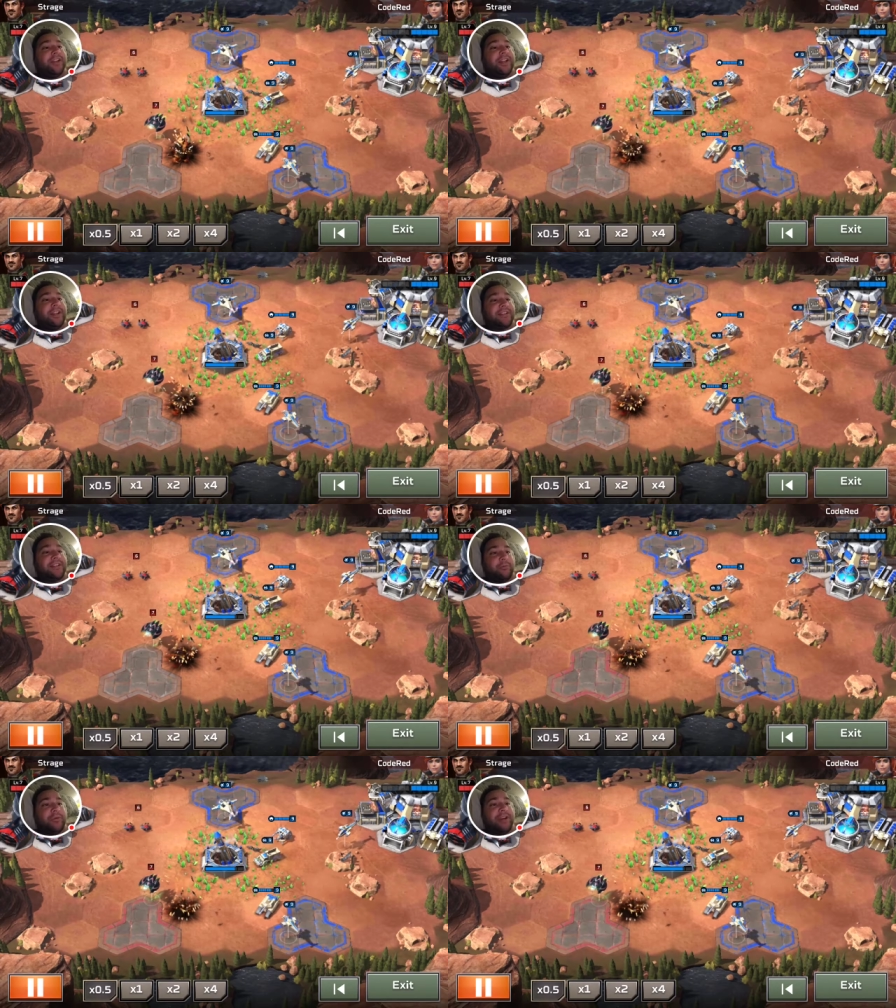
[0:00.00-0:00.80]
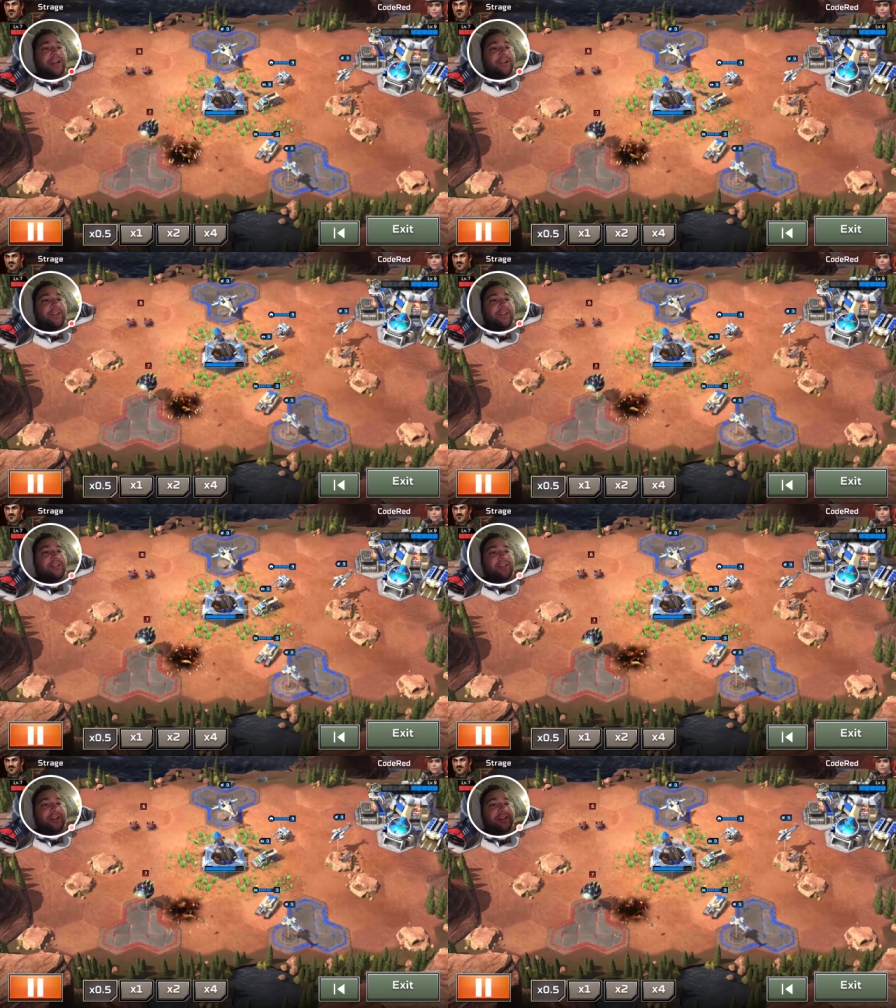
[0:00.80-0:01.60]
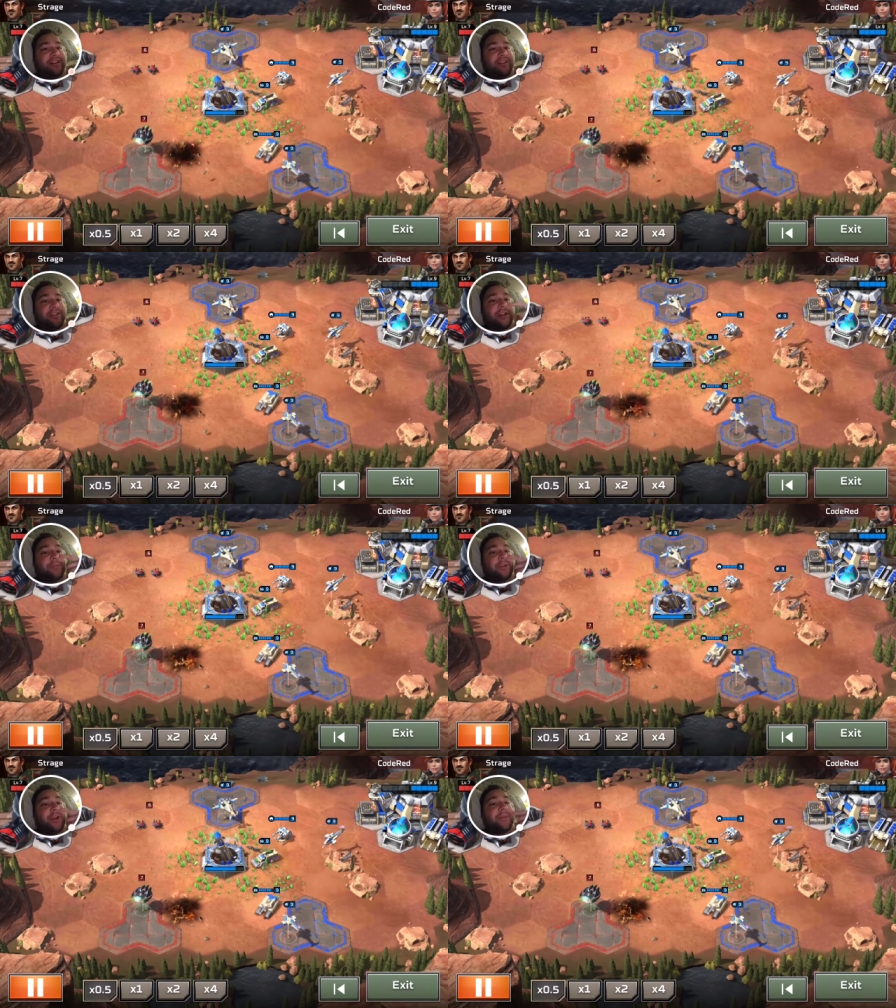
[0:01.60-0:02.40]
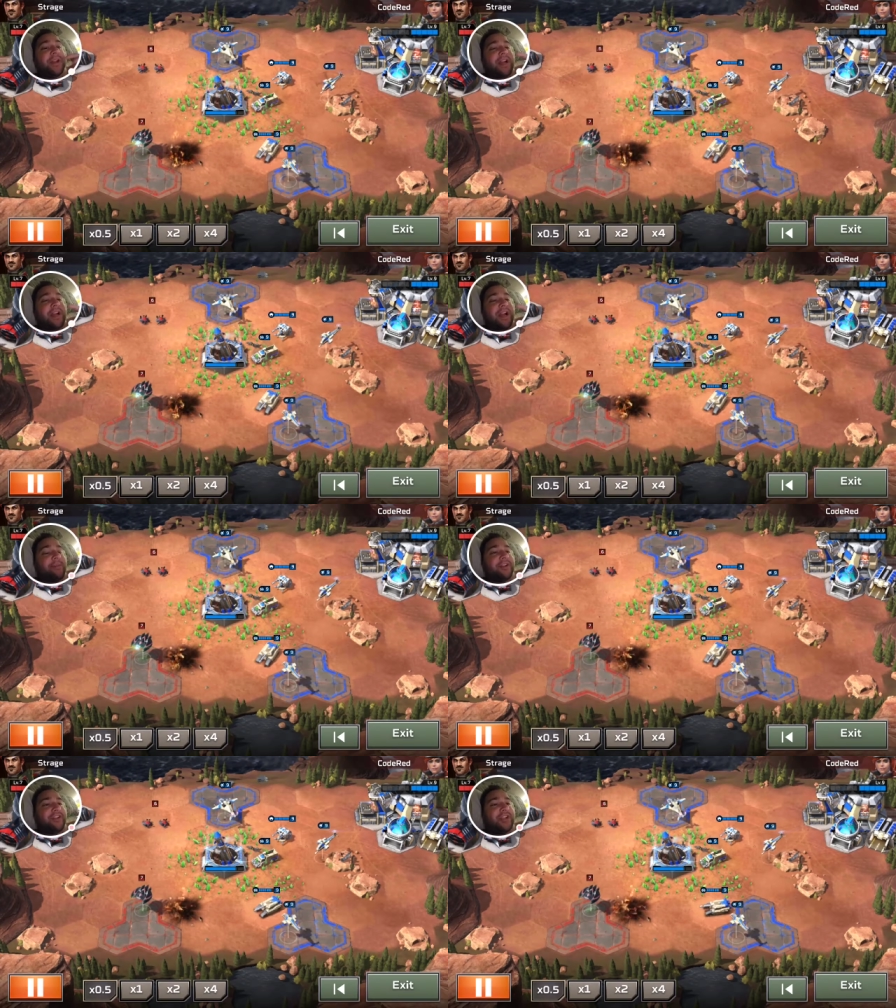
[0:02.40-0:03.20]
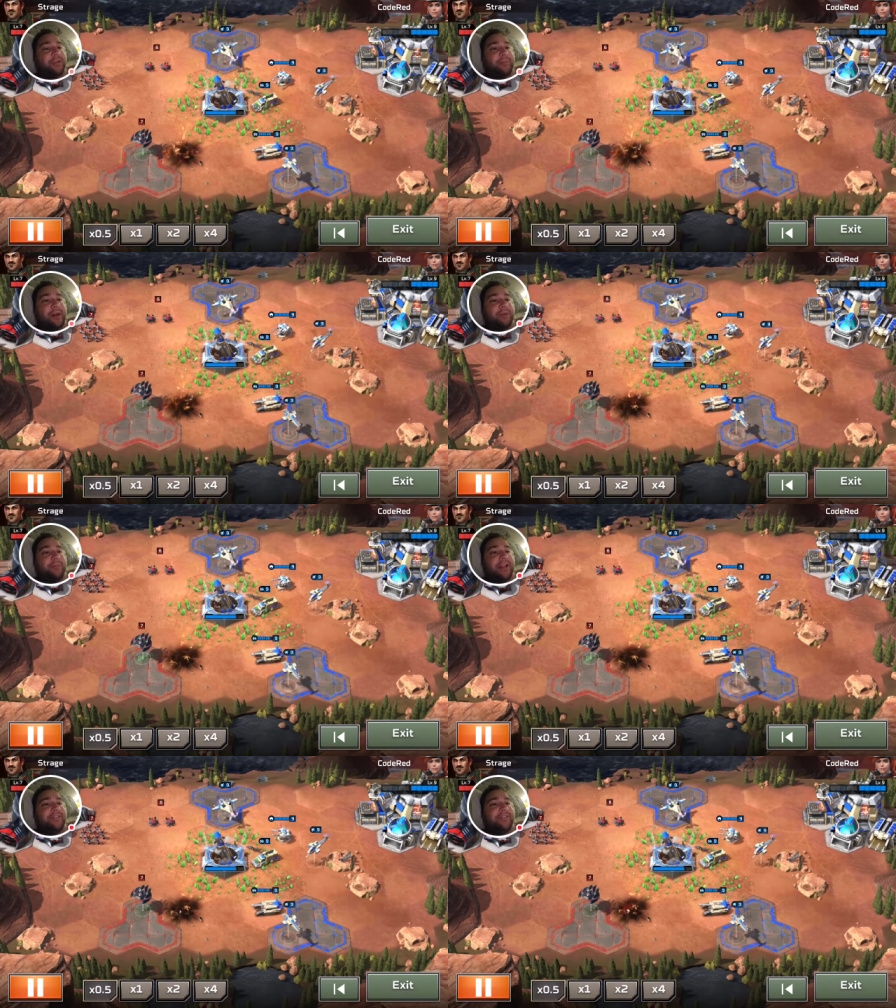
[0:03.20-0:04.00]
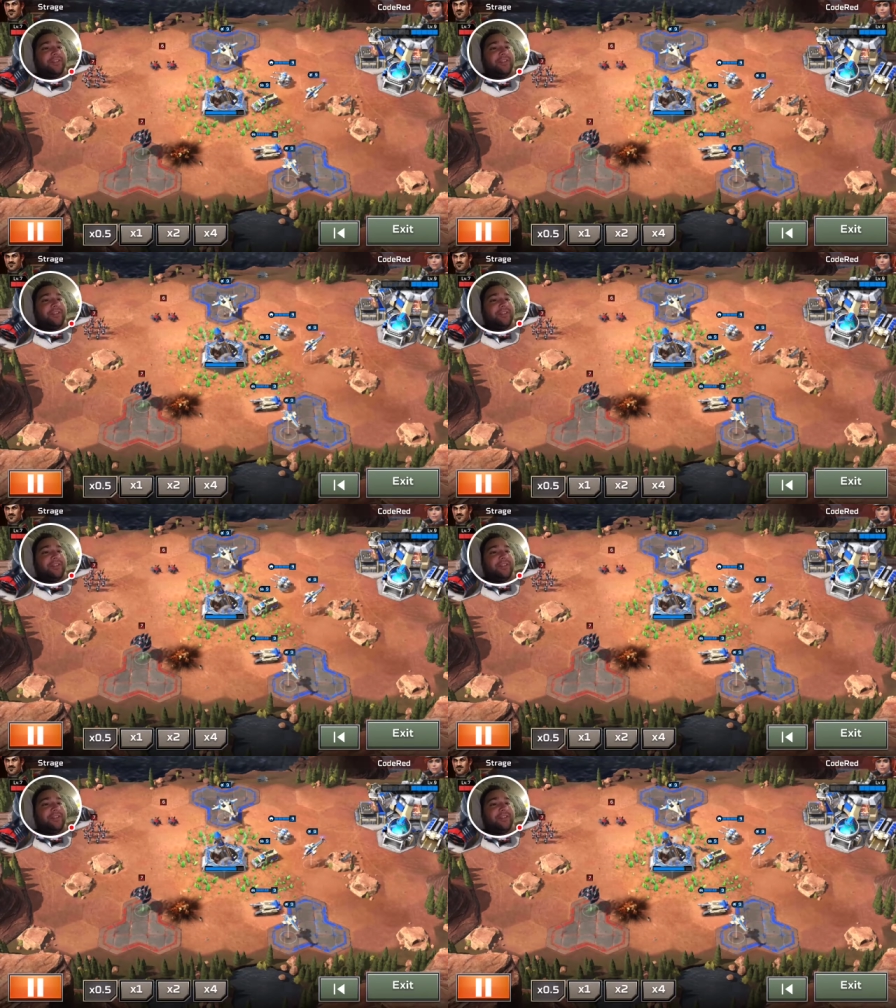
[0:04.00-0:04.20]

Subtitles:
He's got one air there. He's got another air up top. I managed to get the bottom left.